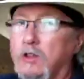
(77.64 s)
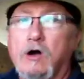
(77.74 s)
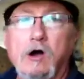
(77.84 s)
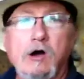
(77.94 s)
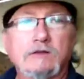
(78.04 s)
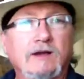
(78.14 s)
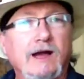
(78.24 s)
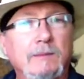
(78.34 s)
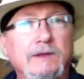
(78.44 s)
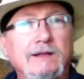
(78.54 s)
long
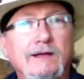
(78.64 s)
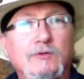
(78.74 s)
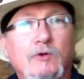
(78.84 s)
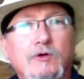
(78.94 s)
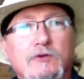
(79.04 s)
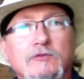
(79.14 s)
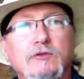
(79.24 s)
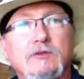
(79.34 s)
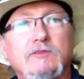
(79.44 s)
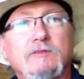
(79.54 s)
time to collect quarters. You
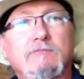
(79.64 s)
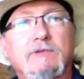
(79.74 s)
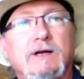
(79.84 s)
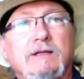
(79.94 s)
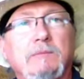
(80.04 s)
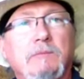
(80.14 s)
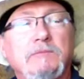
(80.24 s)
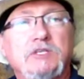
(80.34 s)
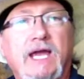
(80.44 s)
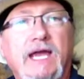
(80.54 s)
just collect them from
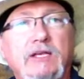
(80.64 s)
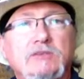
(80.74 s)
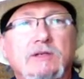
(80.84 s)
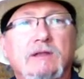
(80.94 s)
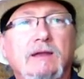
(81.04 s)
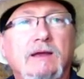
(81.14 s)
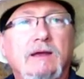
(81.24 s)
change, and